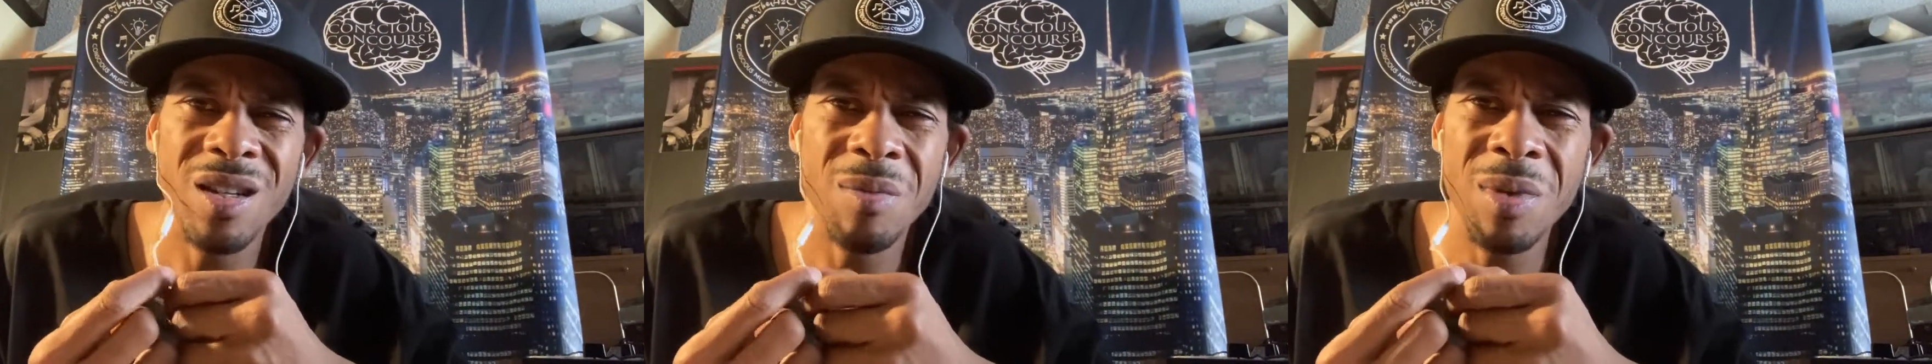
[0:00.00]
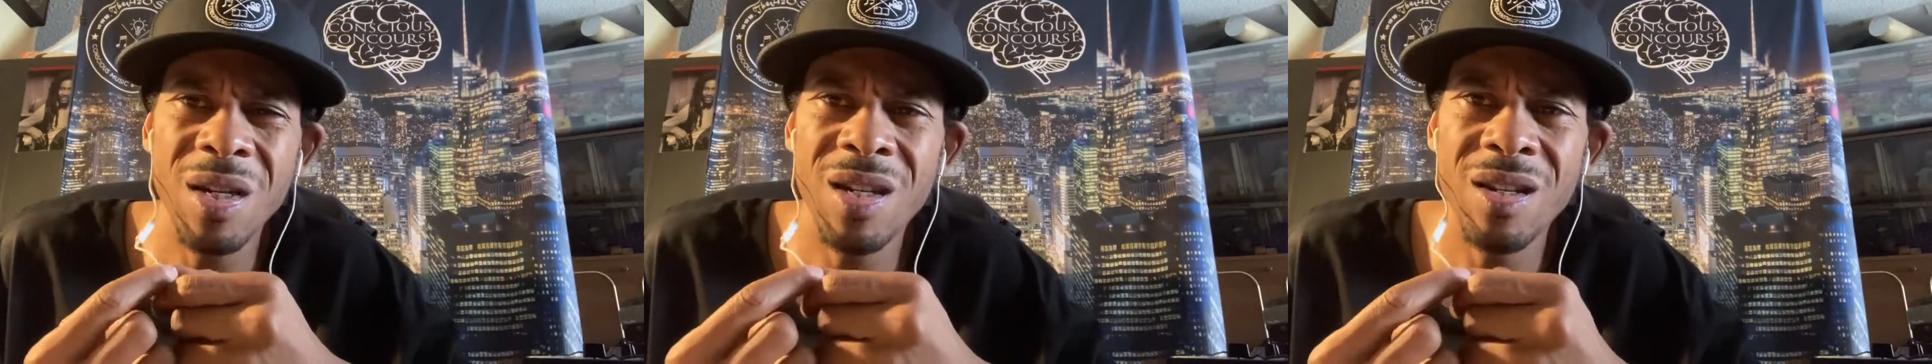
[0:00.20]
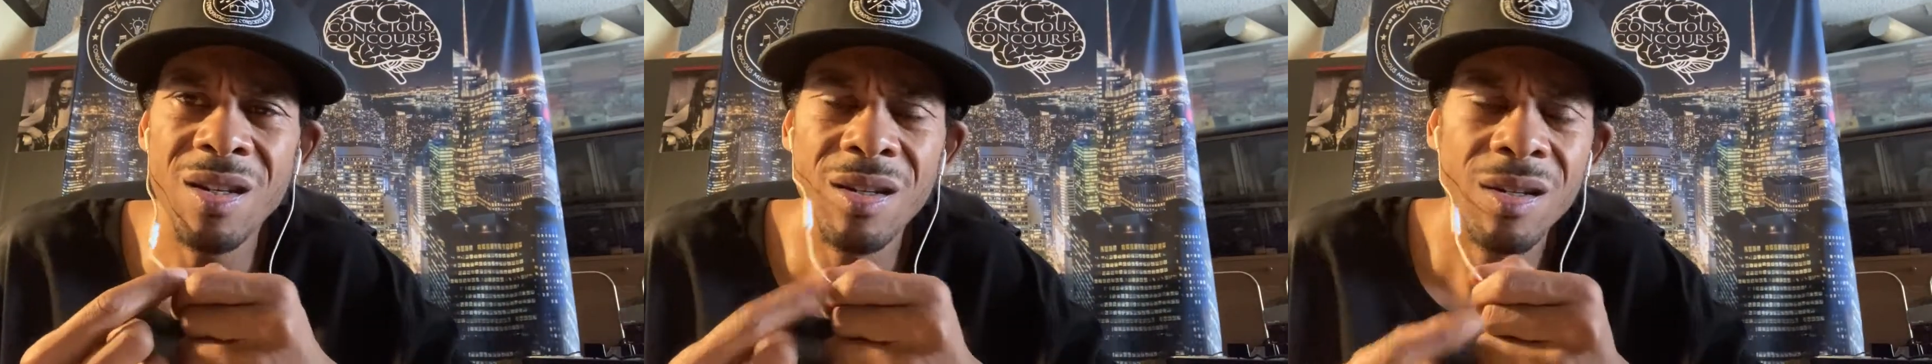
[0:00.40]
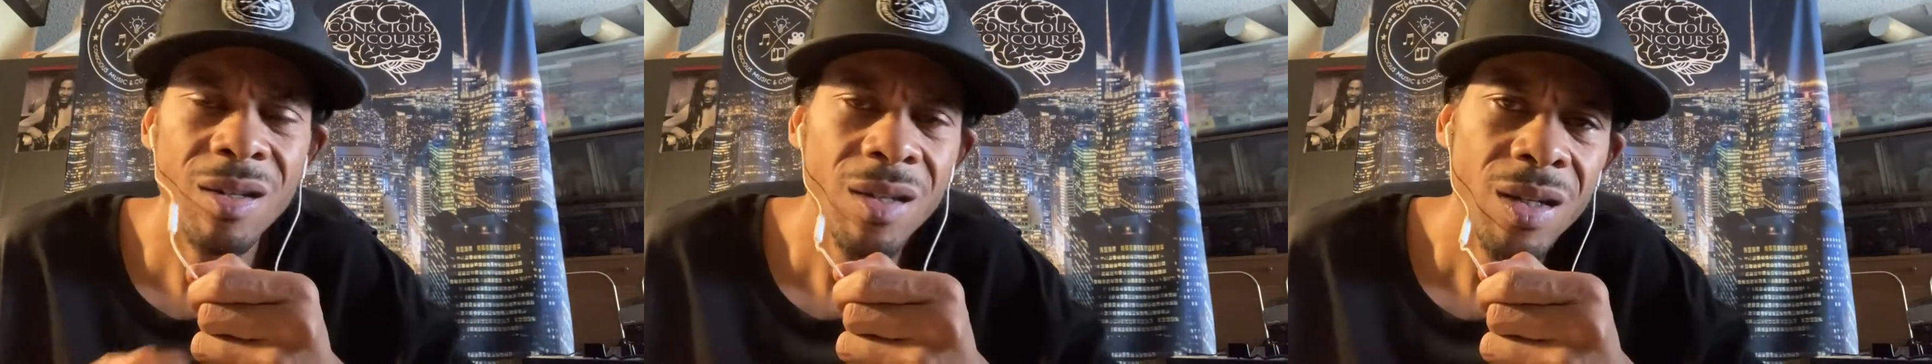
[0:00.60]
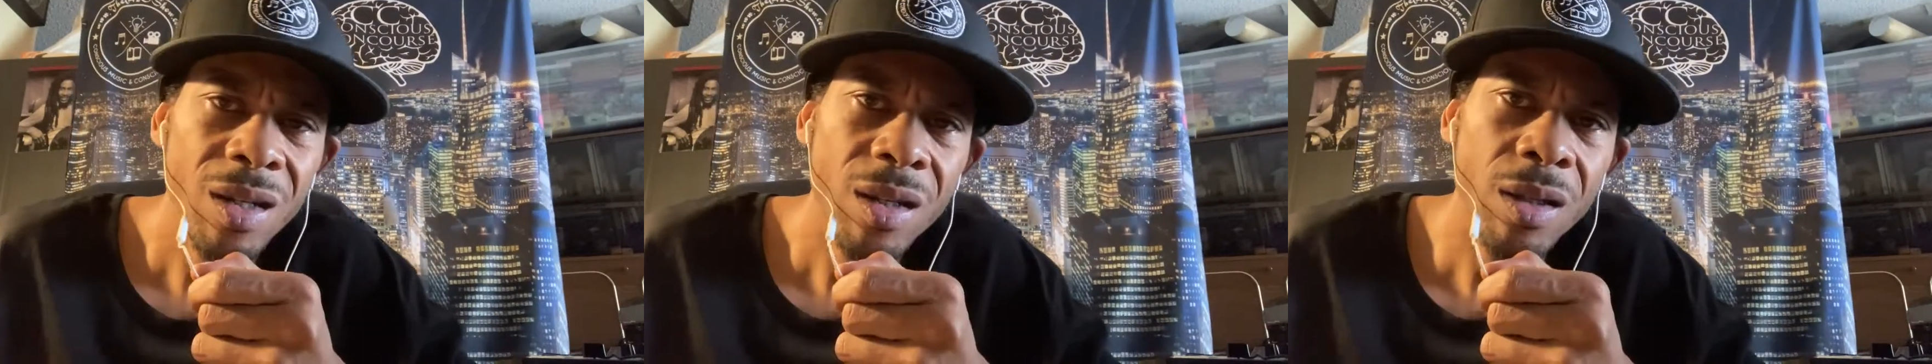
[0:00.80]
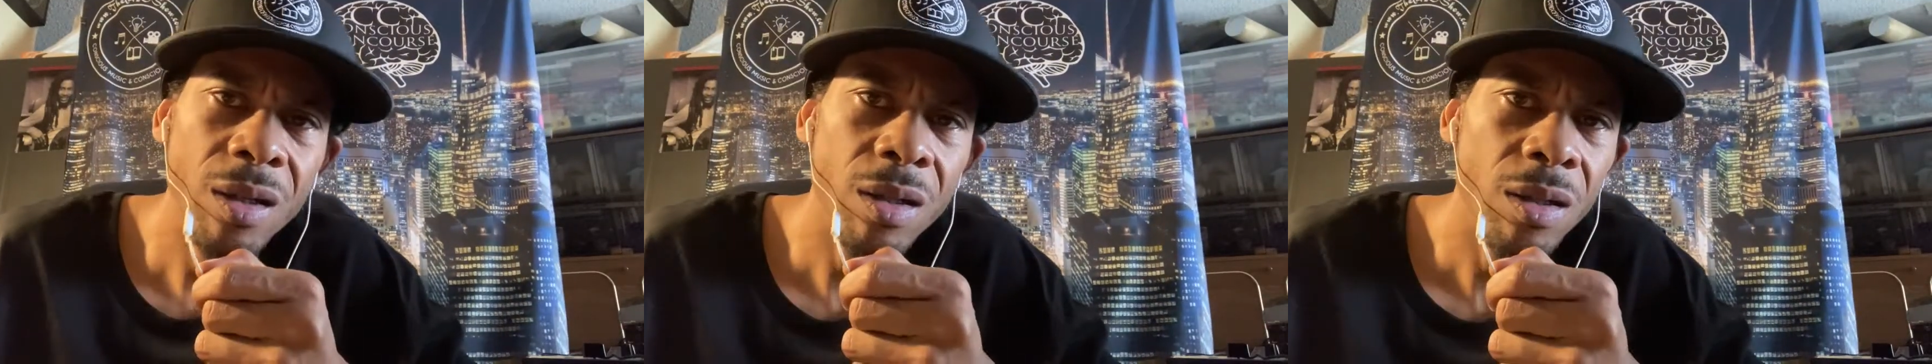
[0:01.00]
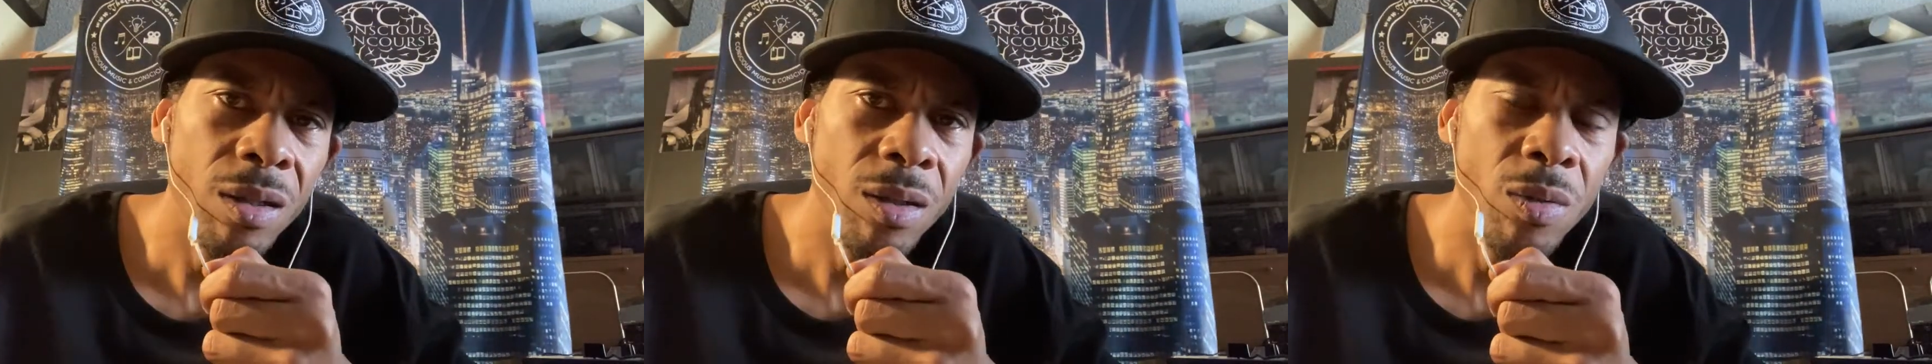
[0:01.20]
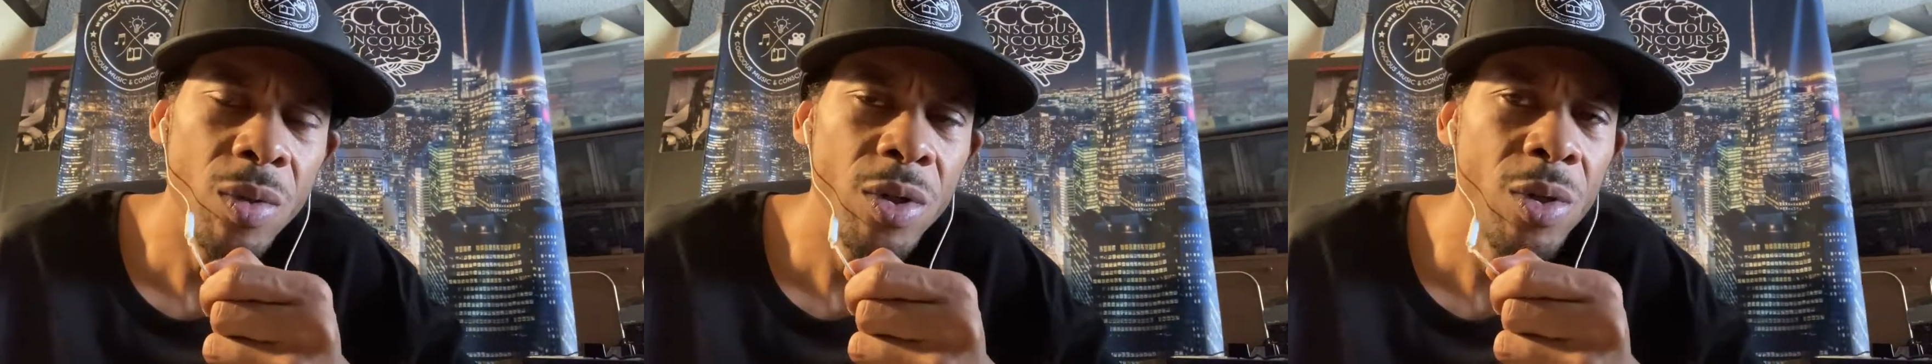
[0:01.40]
mean, look, when